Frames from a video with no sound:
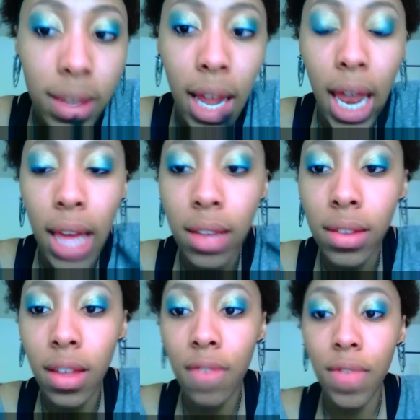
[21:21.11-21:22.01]
I like
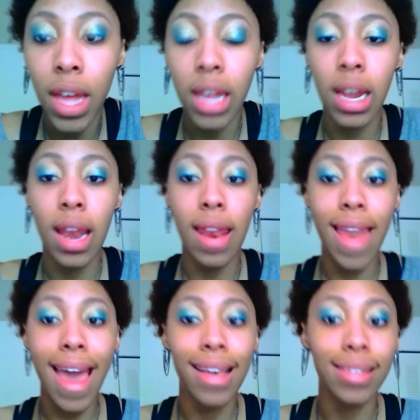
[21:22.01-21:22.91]
stuff that can
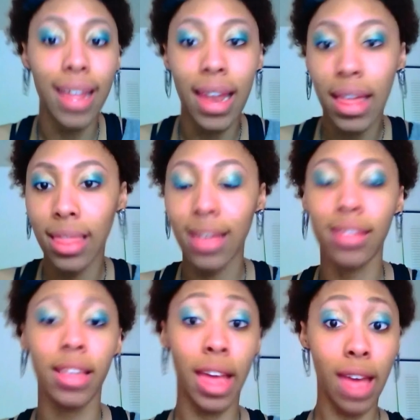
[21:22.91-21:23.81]
last. I like
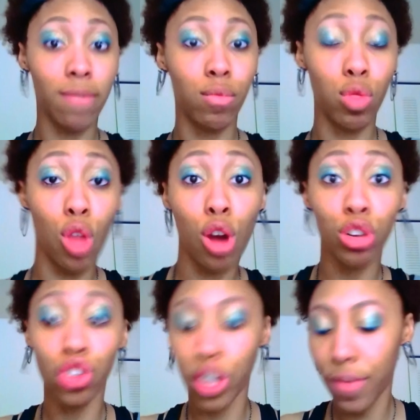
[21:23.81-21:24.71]
things that have
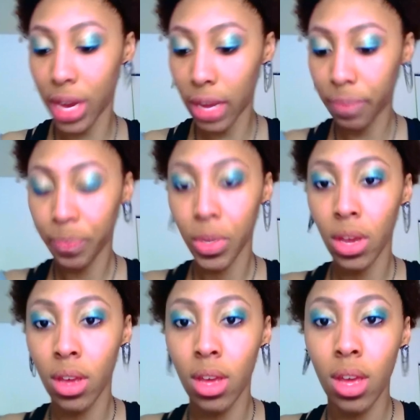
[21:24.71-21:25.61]
longevity,
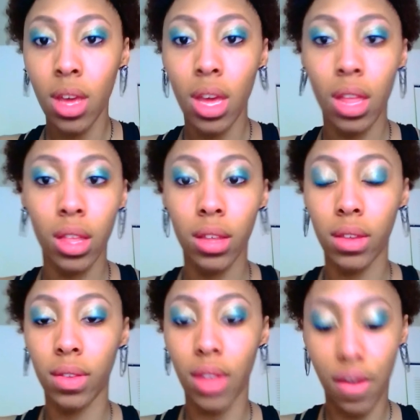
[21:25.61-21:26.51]
and this
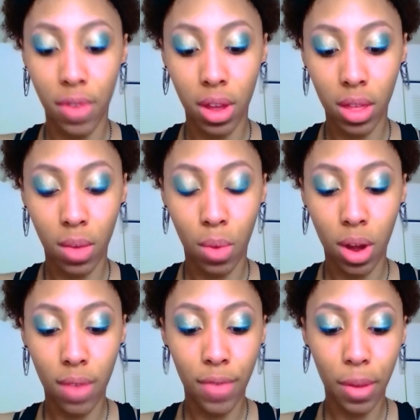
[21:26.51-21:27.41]
is definitely one
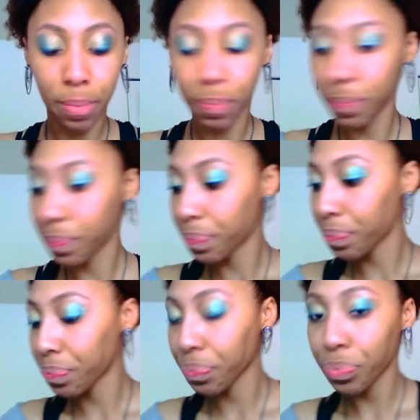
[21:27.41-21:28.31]
of them.
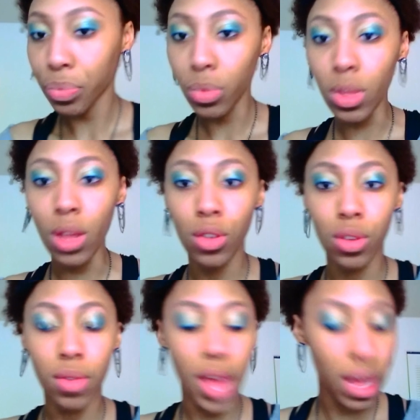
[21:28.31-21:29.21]
So
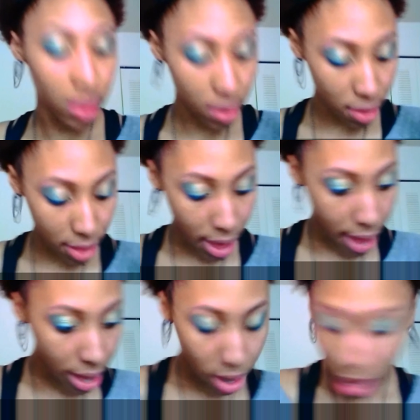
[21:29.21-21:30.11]
that's
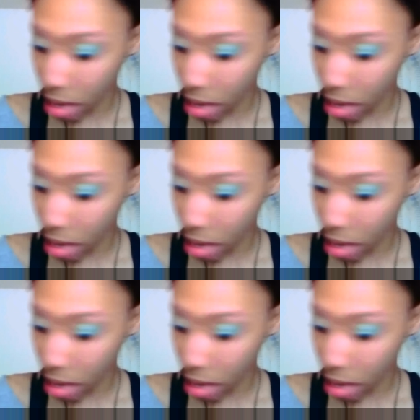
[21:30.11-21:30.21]
that.